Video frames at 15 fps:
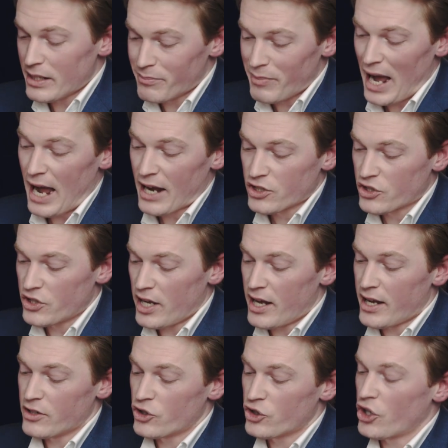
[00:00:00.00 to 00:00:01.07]
bashed
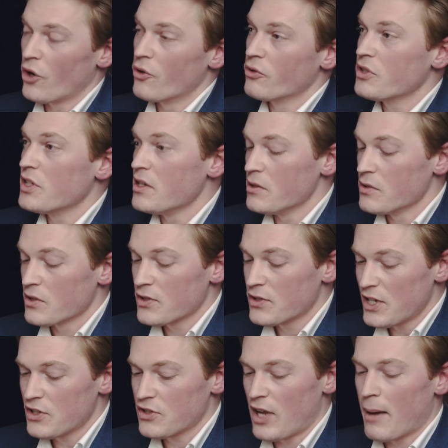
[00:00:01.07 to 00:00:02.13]
and choked his
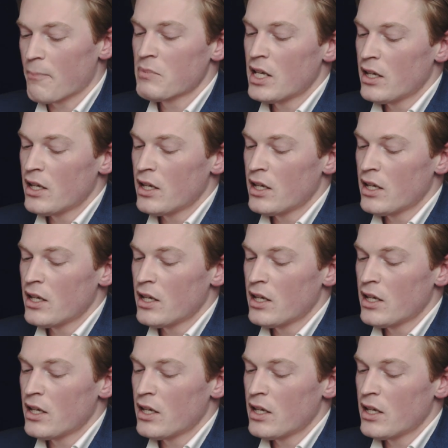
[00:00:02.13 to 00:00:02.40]
sister.